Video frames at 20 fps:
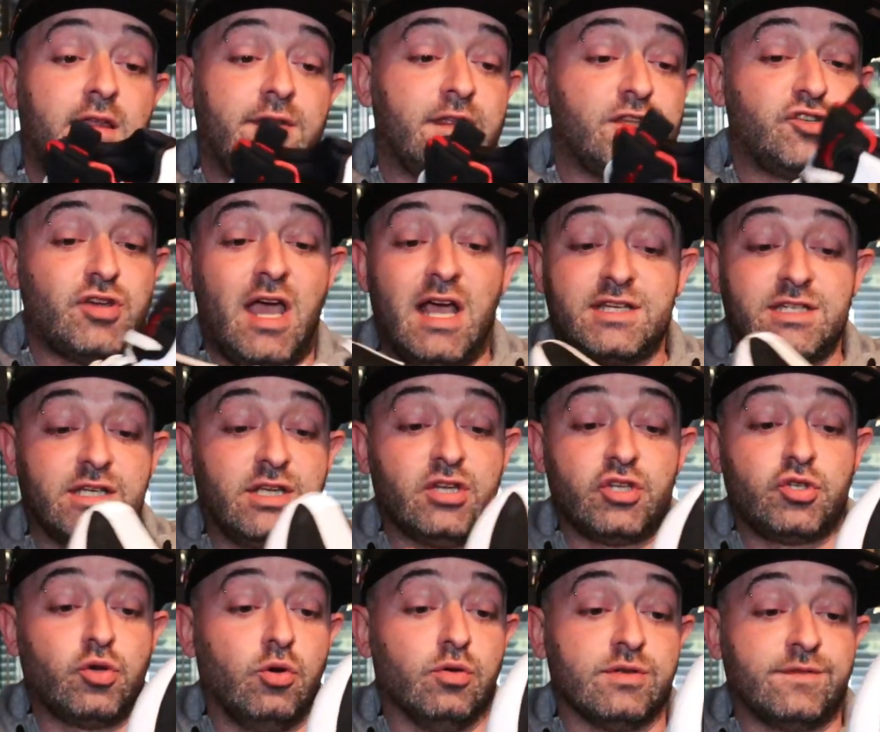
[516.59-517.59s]
The traction
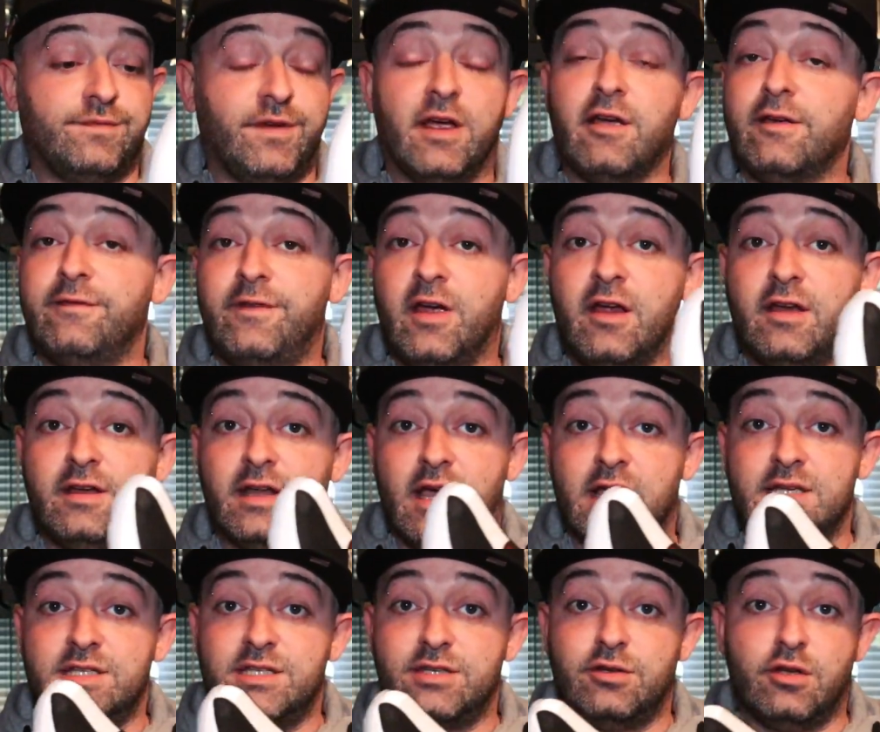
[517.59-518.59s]
control is very, very
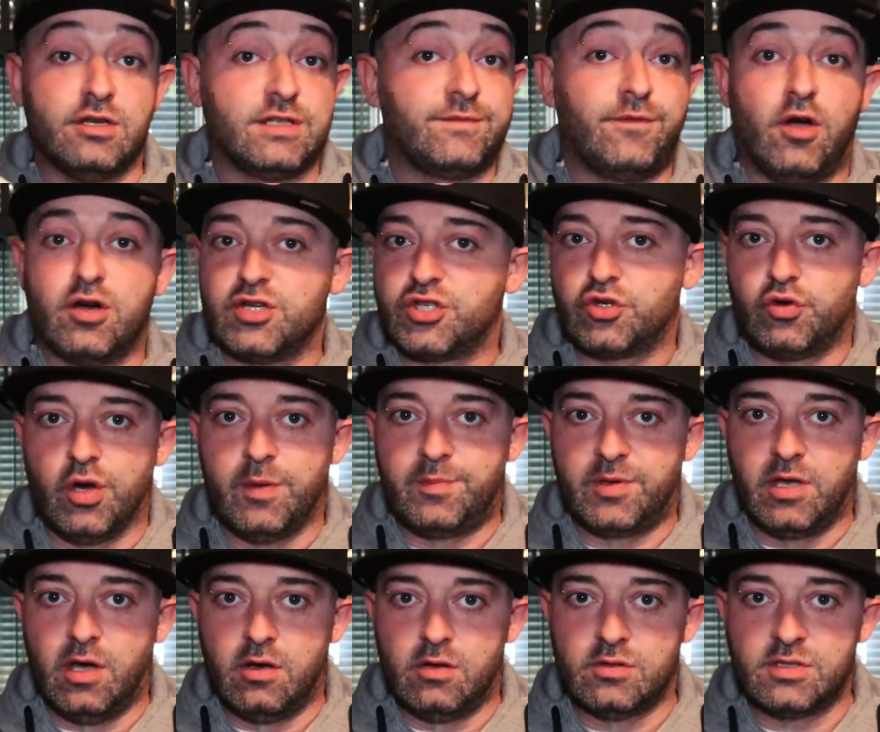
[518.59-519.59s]
nice, you know, as far as grip
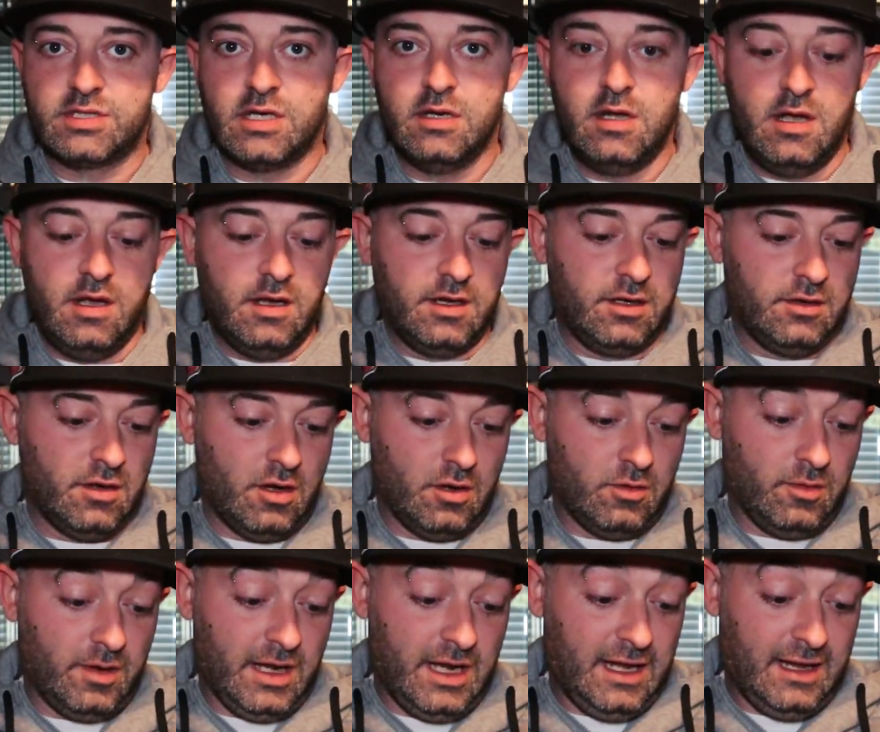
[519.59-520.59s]
goes. You
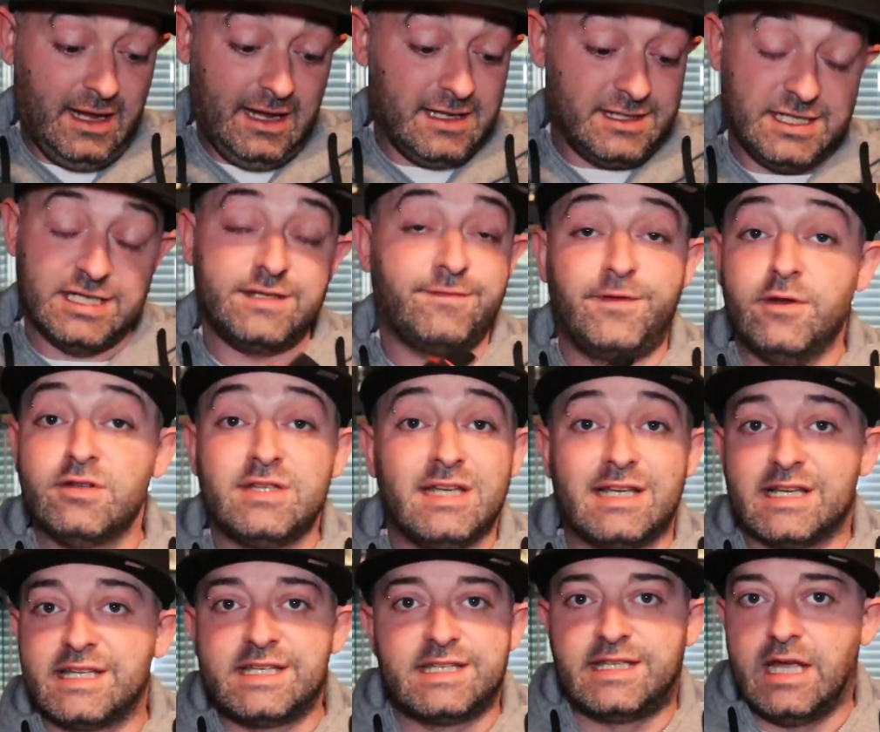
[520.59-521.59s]
know, it just feels
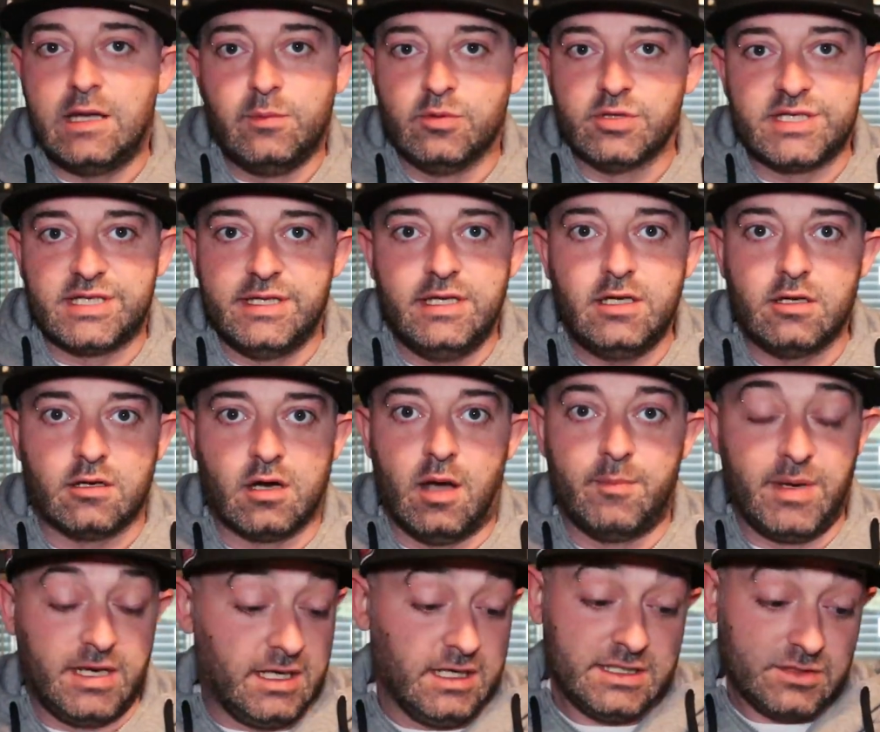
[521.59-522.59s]
like a stable sneaker. I
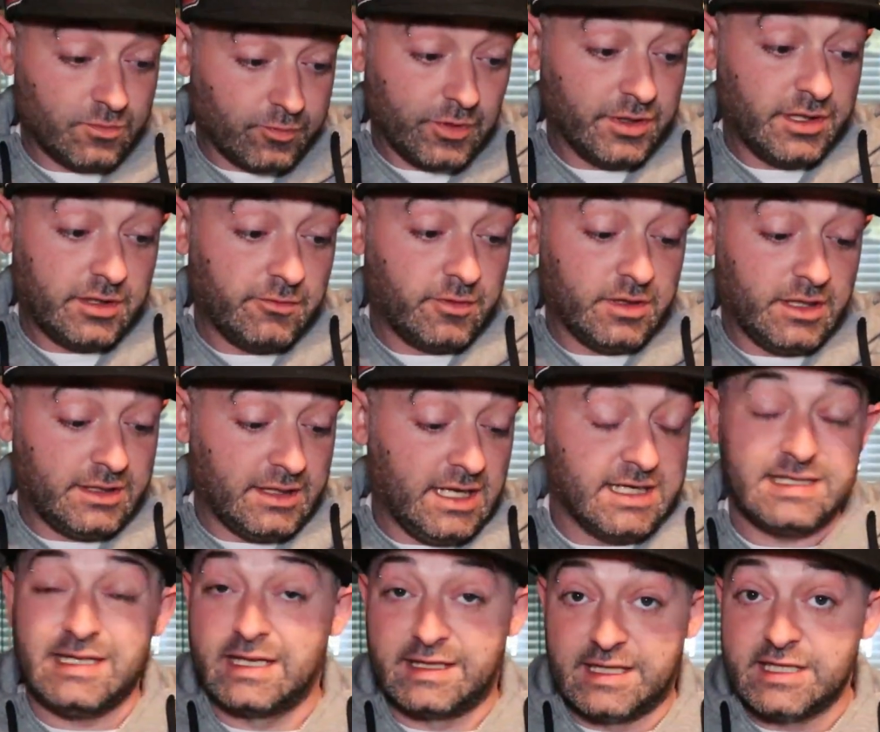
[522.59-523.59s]
mean, it's really, really
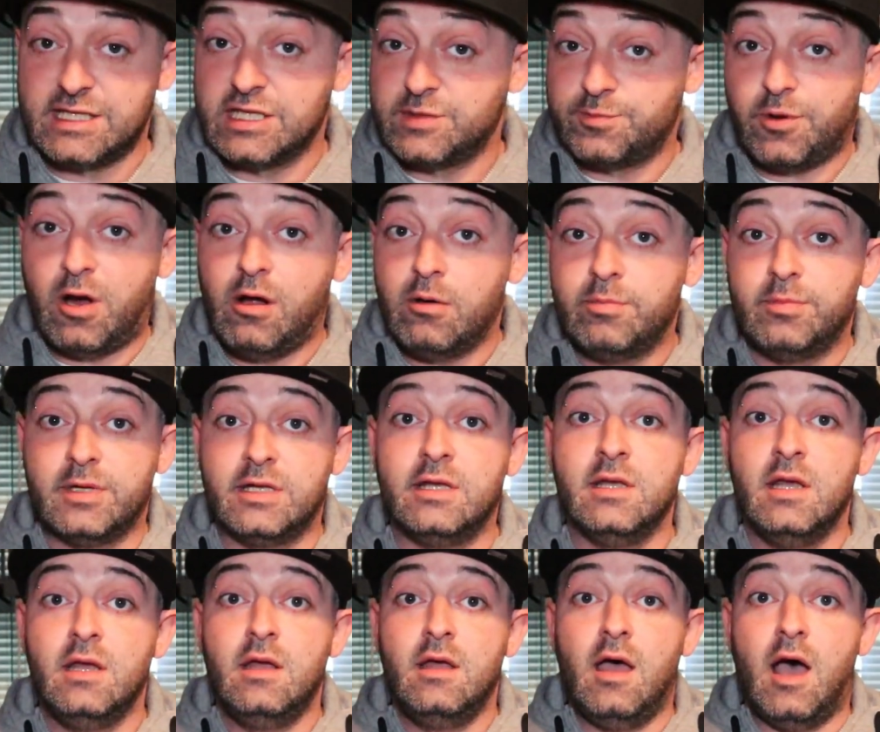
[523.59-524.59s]
nice. Like, this is
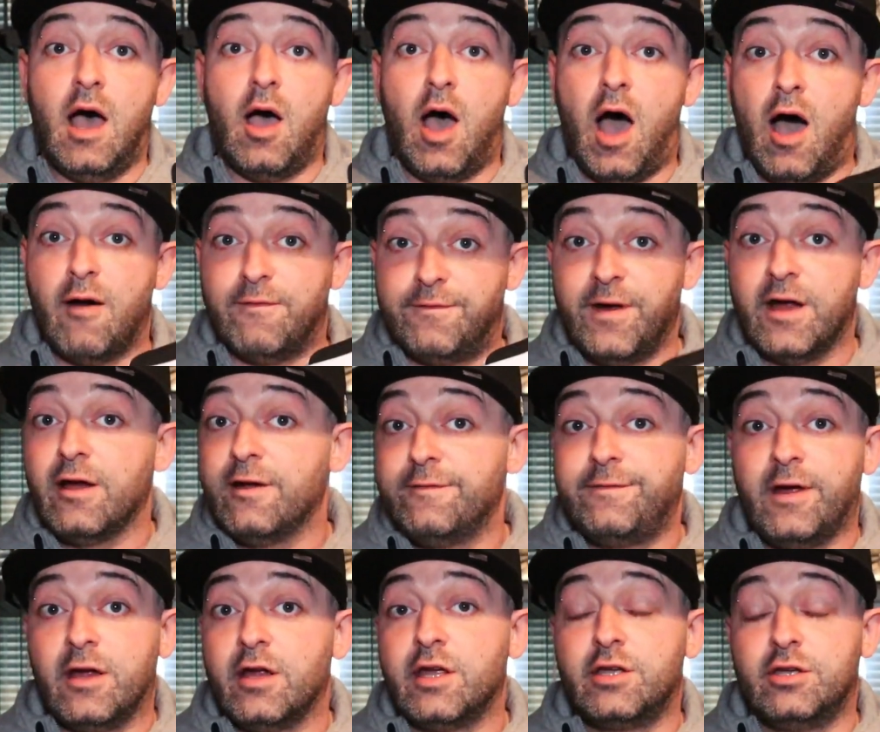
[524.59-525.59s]
probably a very,
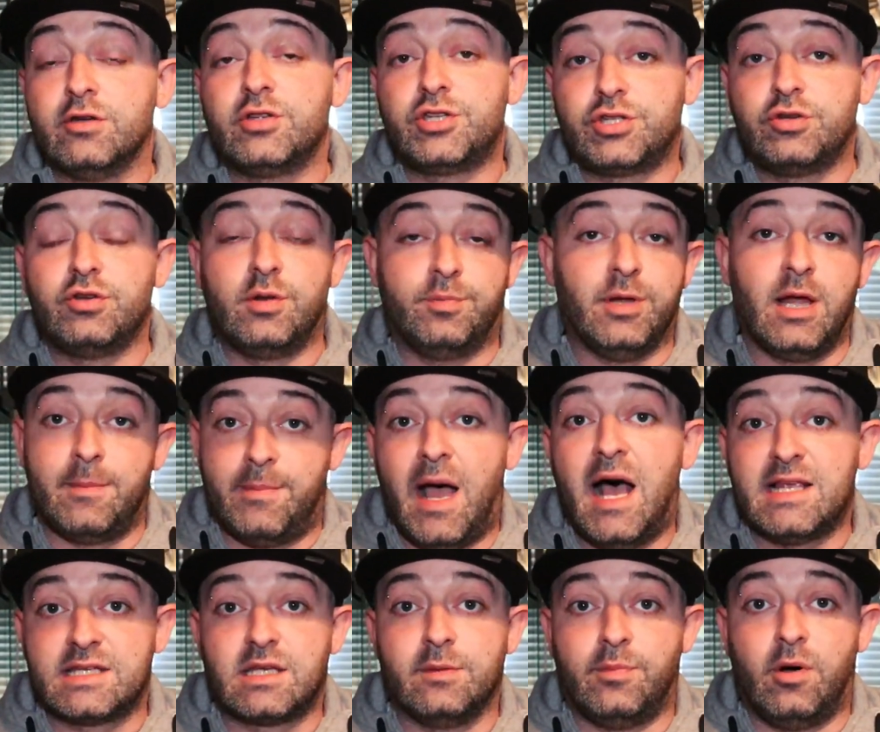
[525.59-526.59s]
very good shoe to play
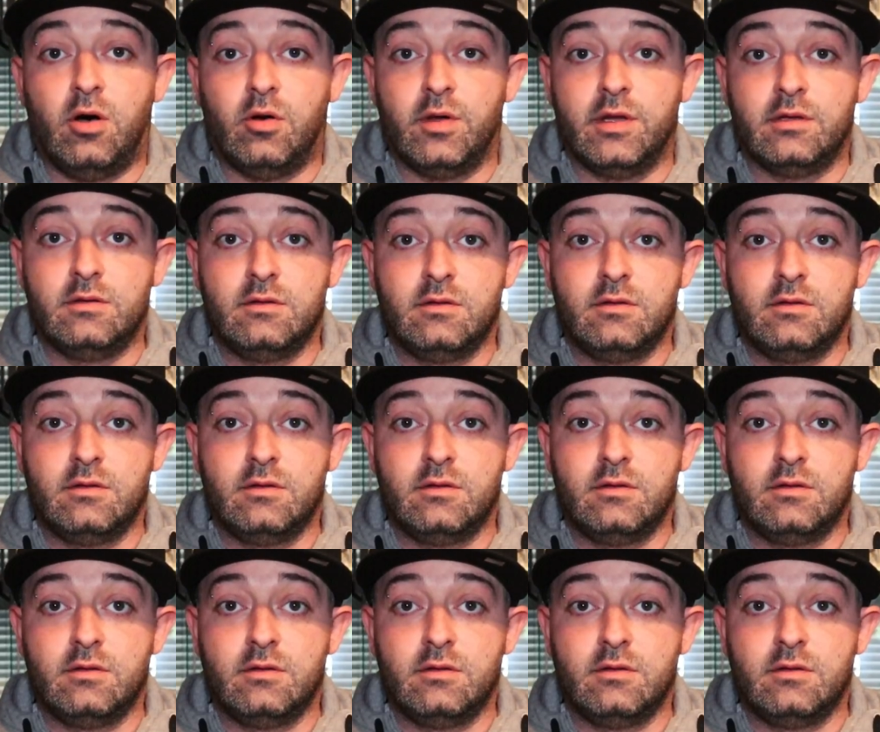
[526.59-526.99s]
basketball in.